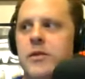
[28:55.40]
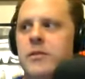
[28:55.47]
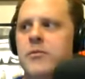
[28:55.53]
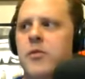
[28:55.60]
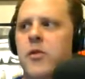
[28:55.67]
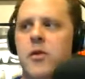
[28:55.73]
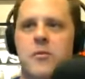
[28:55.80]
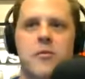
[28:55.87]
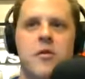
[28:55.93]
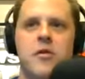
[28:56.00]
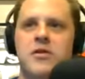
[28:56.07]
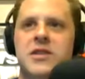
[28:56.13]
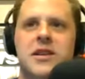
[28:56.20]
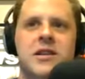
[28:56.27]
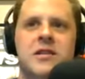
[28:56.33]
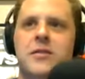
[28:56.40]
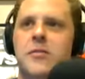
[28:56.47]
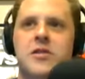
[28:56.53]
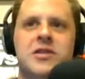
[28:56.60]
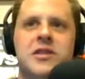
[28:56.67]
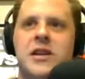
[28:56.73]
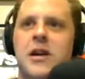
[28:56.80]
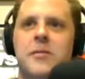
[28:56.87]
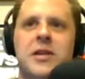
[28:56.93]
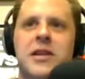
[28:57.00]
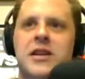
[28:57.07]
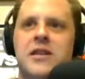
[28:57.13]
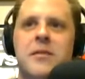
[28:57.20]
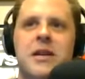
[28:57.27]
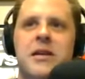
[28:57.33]
Poor Maersk. the Maersk company.
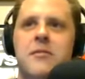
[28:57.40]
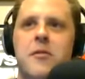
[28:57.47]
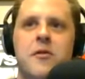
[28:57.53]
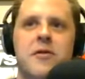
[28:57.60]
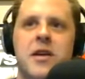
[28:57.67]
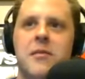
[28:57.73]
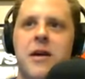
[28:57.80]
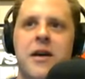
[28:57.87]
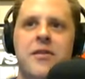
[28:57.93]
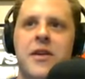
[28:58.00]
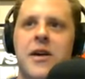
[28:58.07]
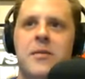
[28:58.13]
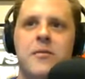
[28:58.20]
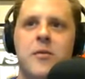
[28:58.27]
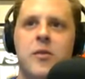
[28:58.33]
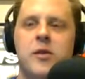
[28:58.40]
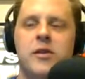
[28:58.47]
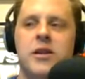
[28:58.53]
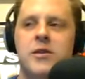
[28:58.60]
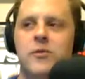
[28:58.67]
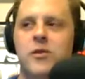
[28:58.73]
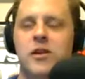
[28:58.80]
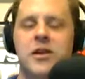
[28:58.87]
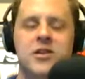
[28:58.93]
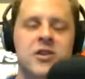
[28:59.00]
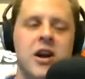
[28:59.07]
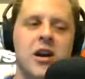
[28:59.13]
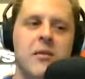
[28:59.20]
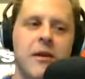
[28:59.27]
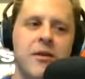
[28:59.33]
They made a movie about them. We're gonna we're gonna
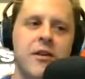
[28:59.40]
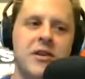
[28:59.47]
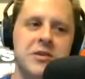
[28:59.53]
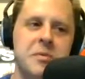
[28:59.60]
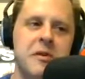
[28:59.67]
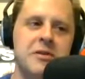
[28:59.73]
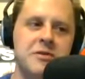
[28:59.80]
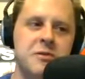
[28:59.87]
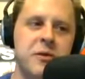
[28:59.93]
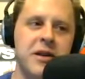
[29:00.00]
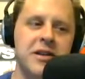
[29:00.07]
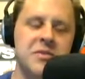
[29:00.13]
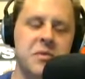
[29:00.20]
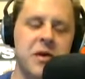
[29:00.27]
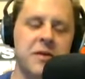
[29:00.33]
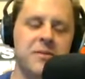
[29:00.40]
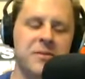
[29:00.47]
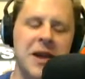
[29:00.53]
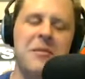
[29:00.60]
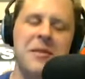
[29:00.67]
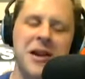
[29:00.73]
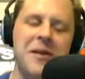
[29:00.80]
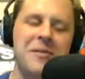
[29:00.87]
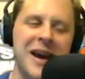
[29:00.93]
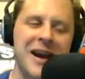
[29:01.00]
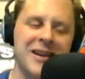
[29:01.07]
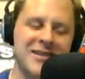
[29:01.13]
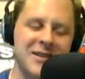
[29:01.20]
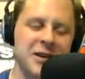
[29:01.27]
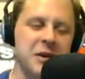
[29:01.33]
talk about their experience with ransomware coming up
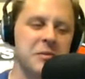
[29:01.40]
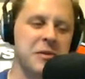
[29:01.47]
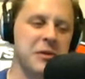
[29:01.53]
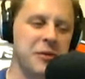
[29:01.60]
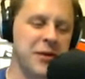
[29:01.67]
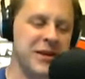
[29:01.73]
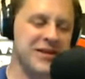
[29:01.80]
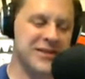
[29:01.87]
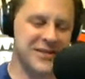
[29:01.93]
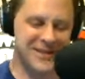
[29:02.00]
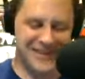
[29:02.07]
next on Compute This.